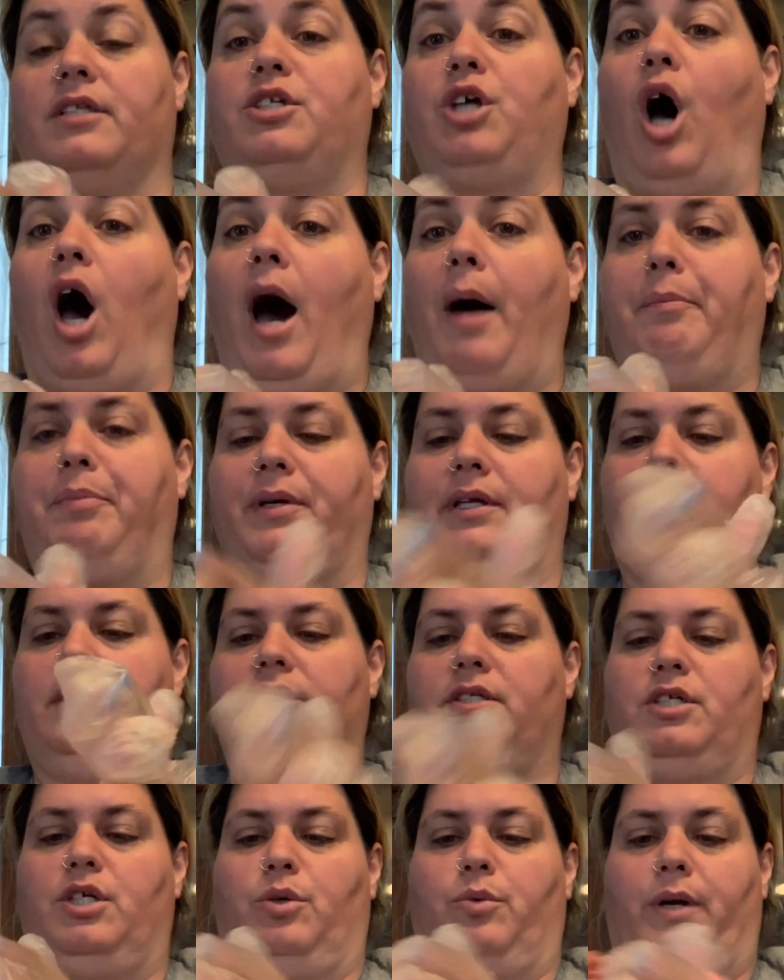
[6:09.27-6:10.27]
top
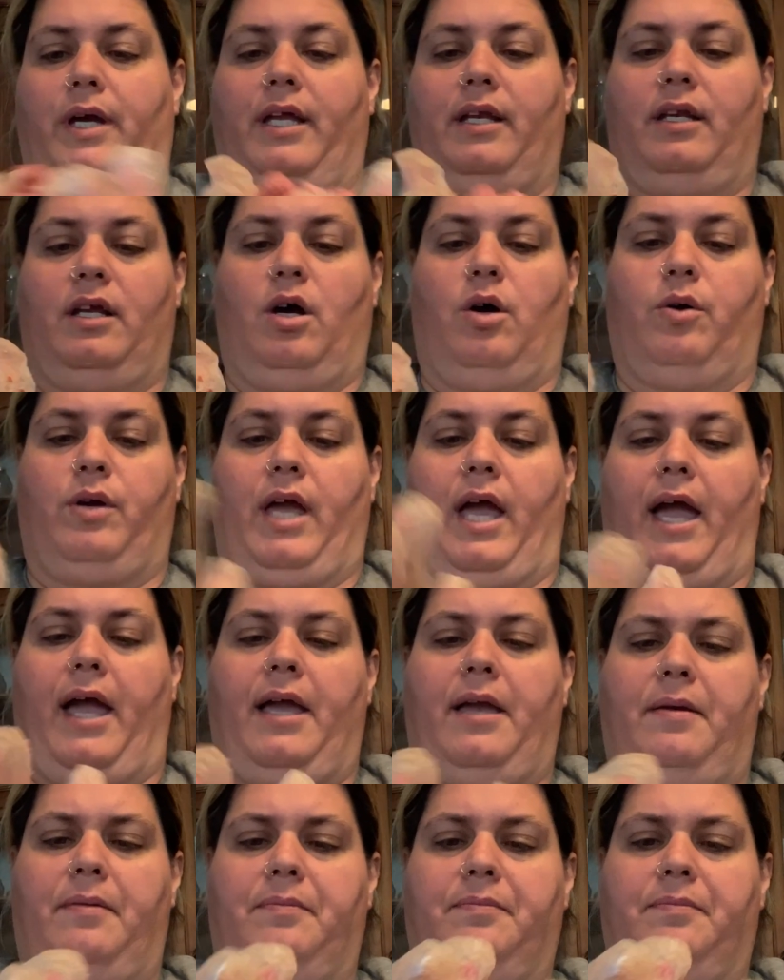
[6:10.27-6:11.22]
to it. Okay,